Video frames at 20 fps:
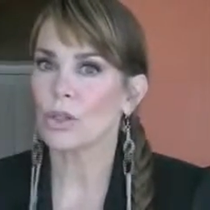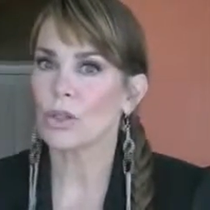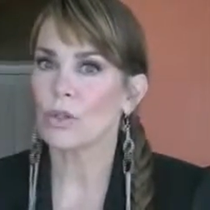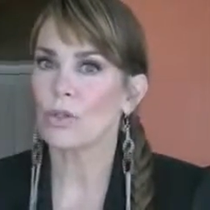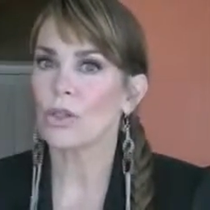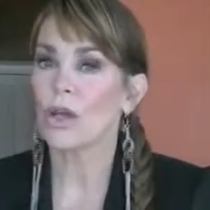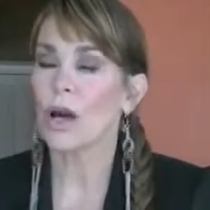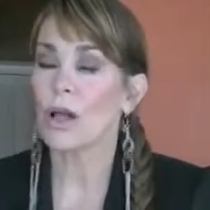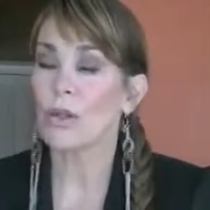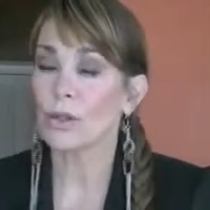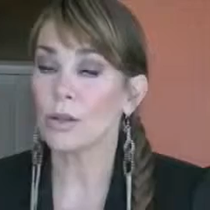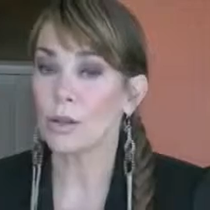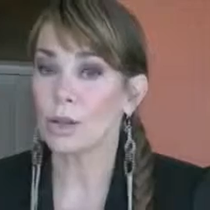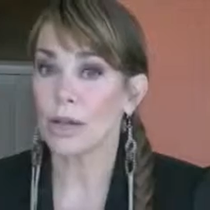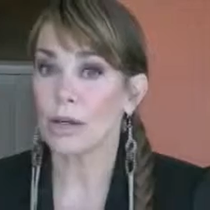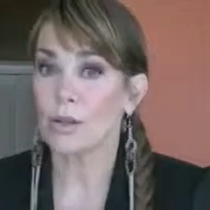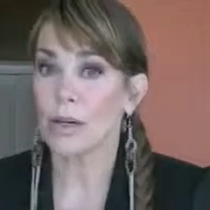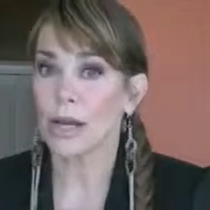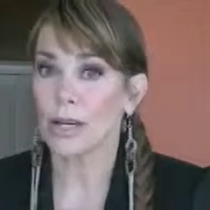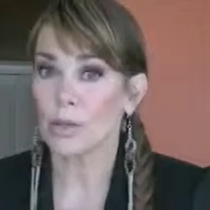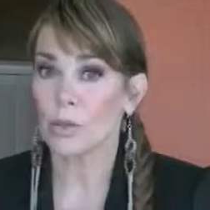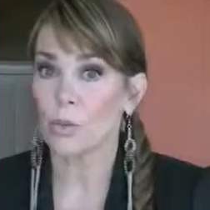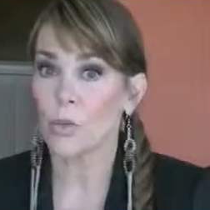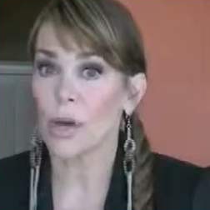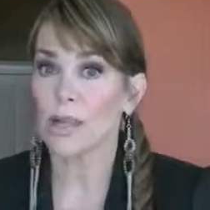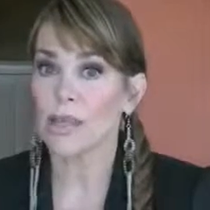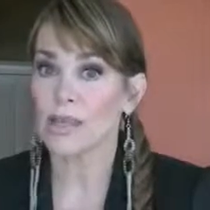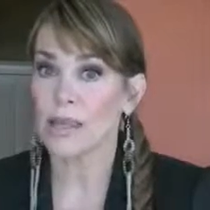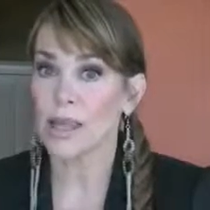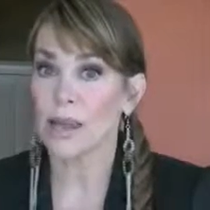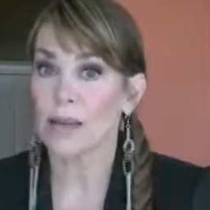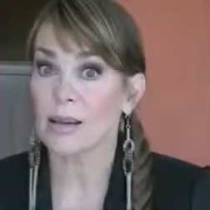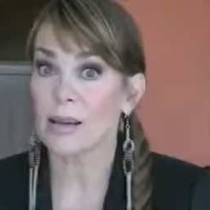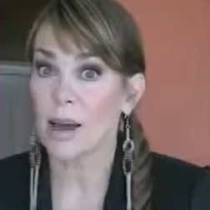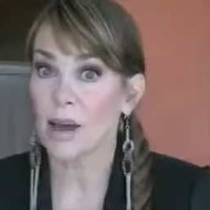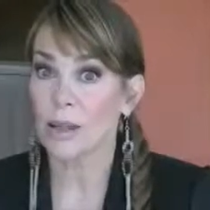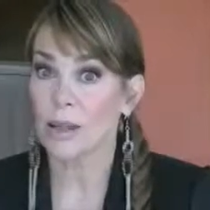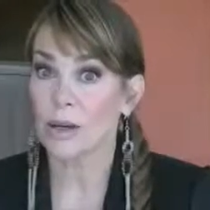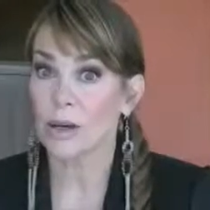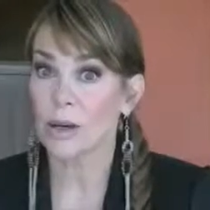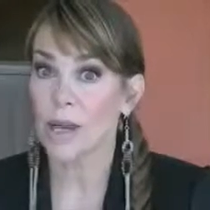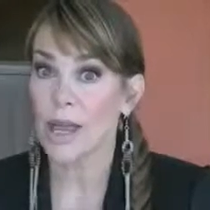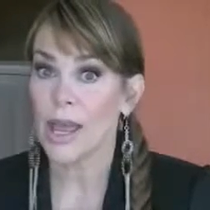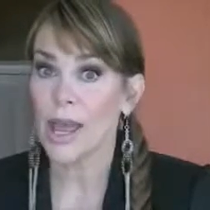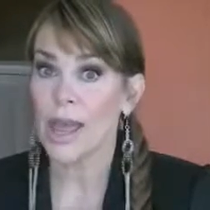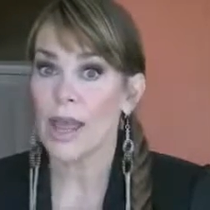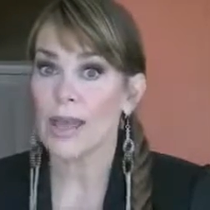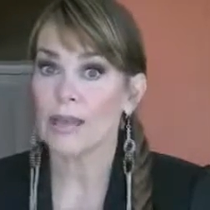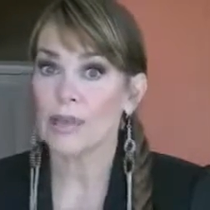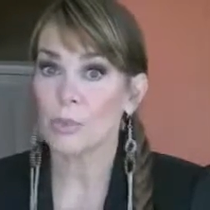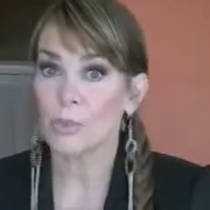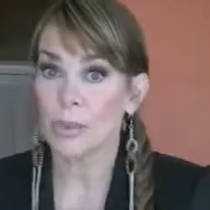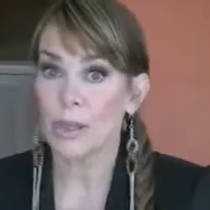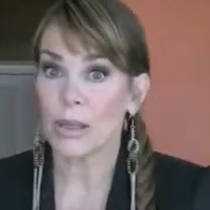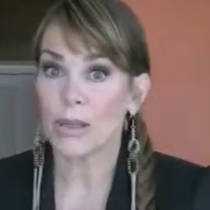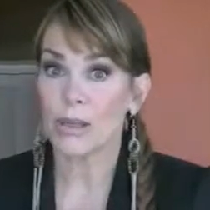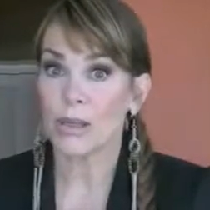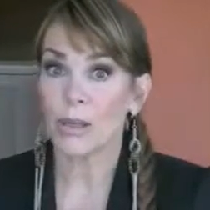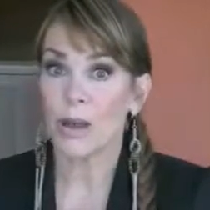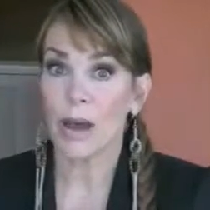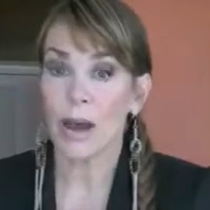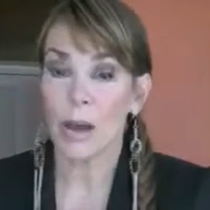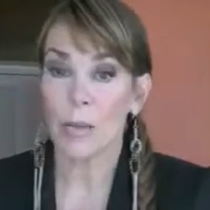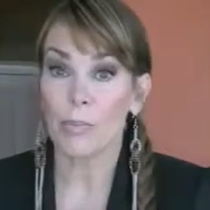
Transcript: to color correct once that color has been